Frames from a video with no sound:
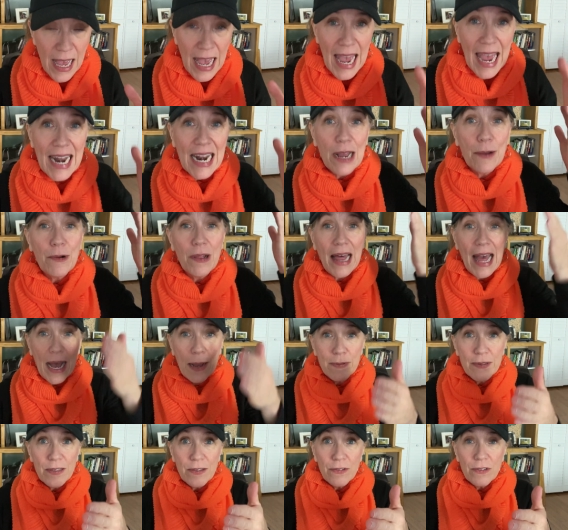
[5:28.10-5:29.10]
and I will
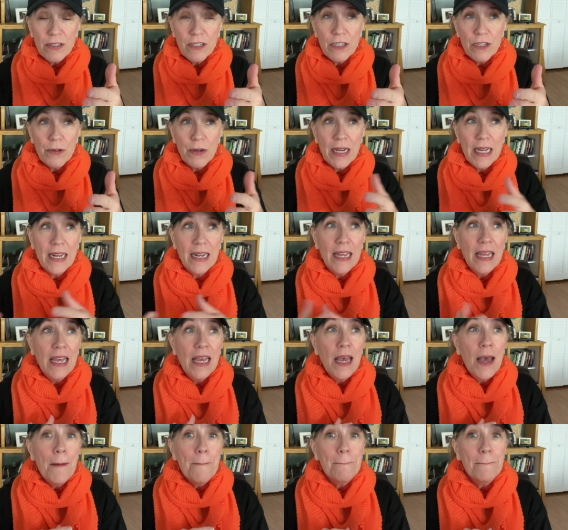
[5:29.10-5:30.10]
absolutely do it.
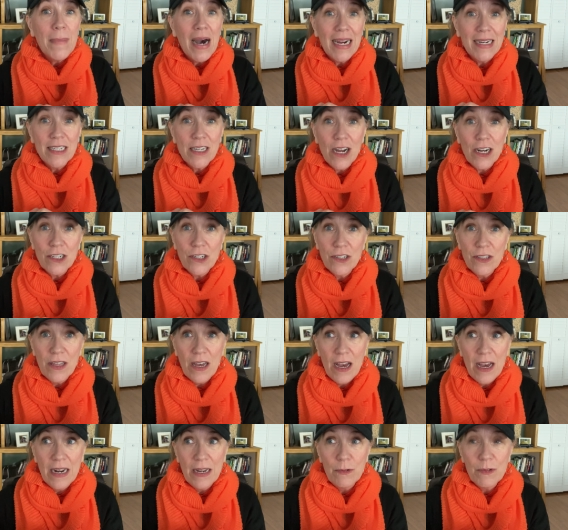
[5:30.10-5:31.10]
My doctor
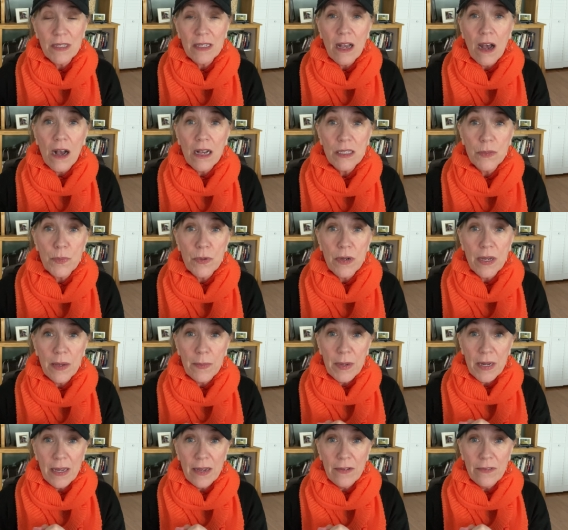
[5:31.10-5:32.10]
thought it was cost
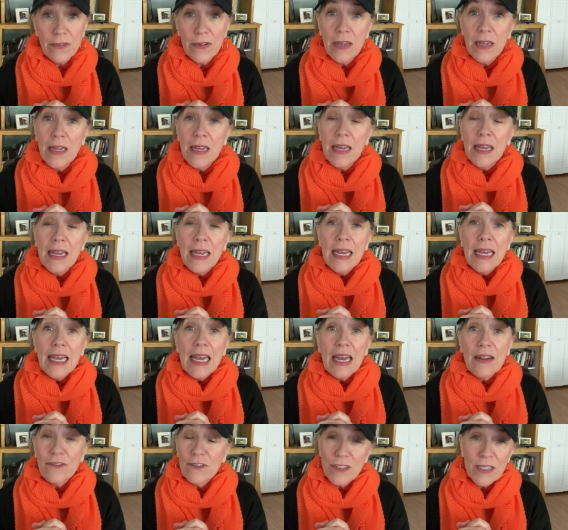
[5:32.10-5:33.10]
prohibitive
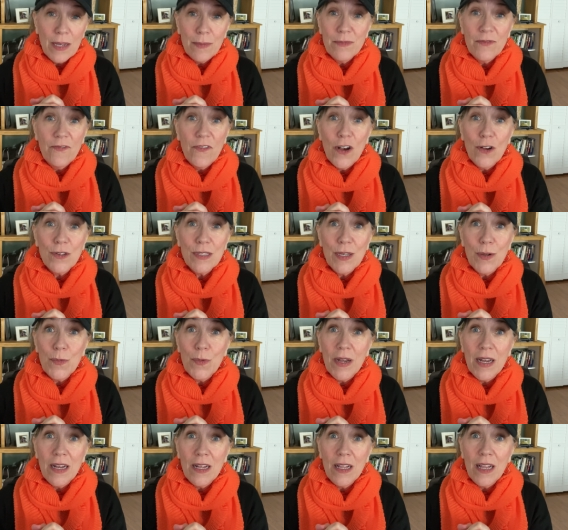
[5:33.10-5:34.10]
and for some folks it
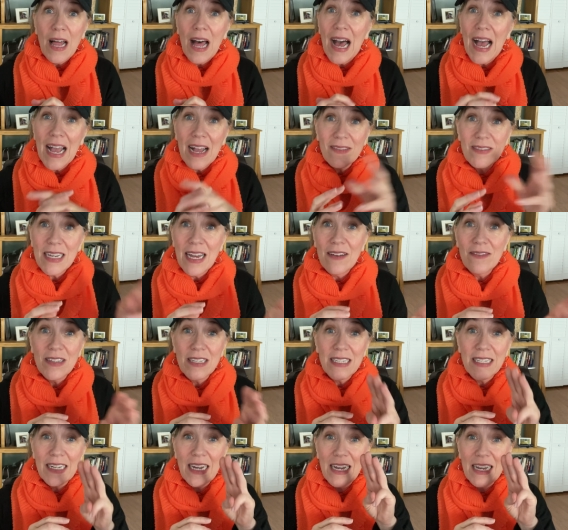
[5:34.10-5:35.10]
will. I have to have
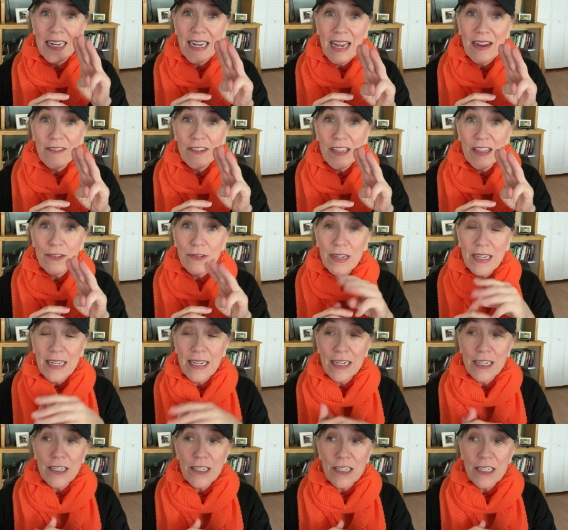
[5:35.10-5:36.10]
this done every three
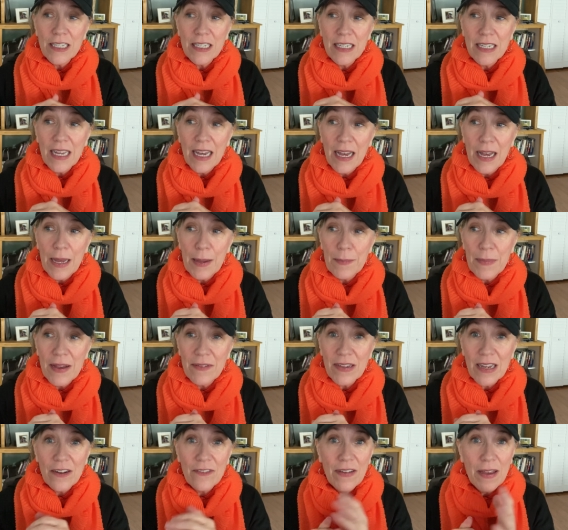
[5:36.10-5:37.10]
years. Um, I've
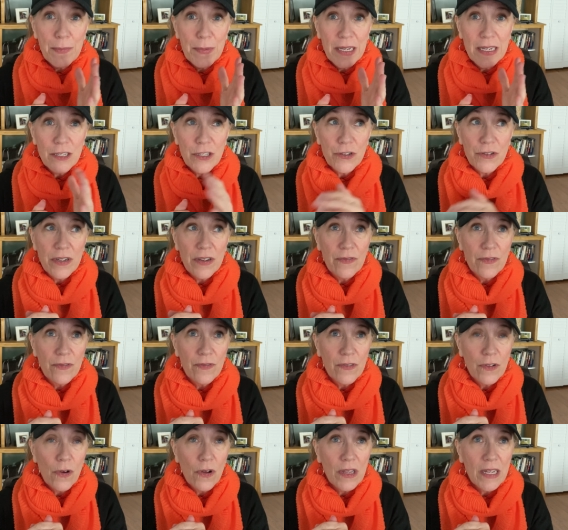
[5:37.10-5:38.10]
got a family history
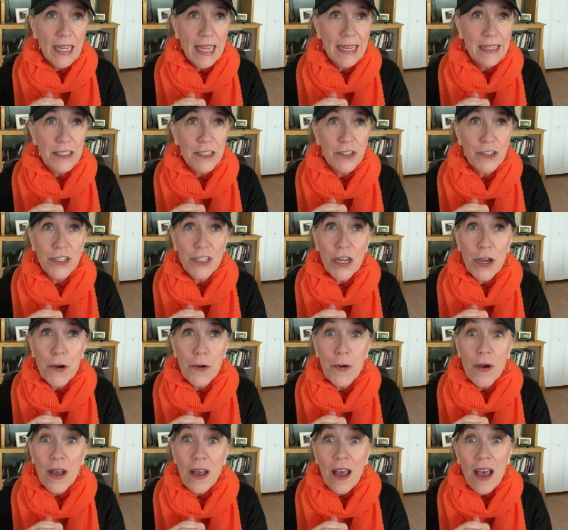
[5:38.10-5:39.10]
of colon cancer, so